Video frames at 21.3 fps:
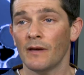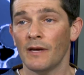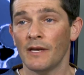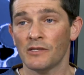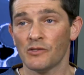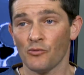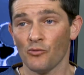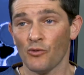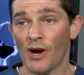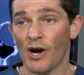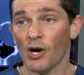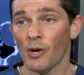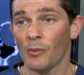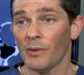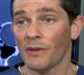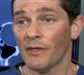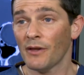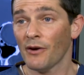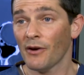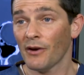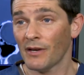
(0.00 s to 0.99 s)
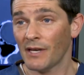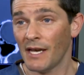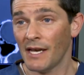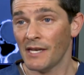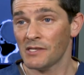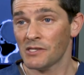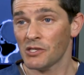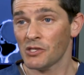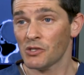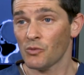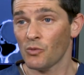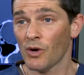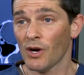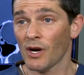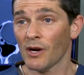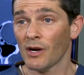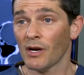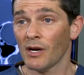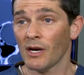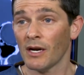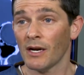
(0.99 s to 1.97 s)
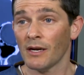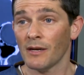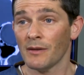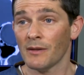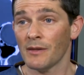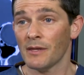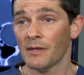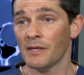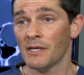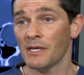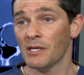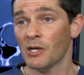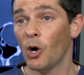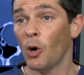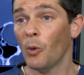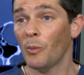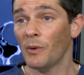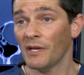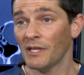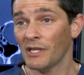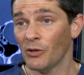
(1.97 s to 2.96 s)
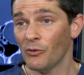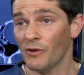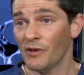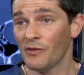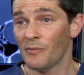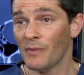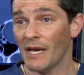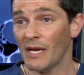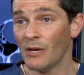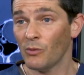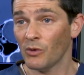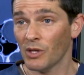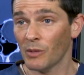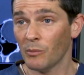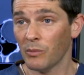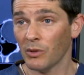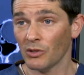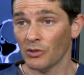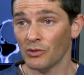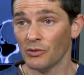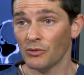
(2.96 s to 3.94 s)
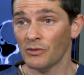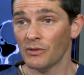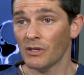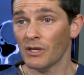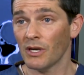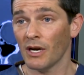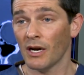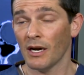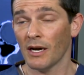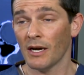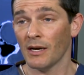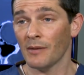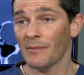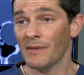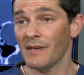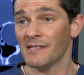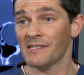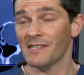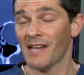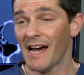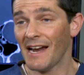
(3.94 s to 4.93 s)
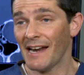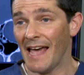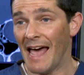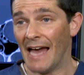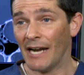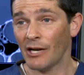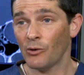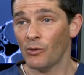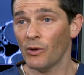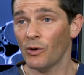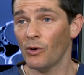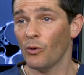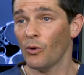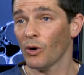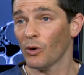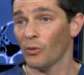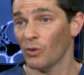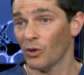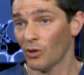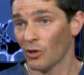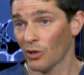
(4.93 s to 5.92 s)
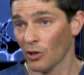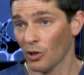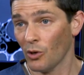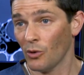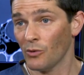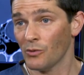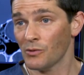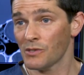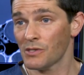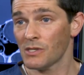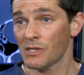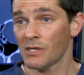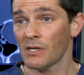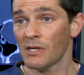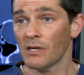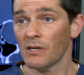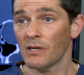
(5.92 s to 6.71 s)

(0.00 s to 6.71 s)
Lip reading: It's rare, but there are cases where the opening that we've made with a balloon is not adequate or will close.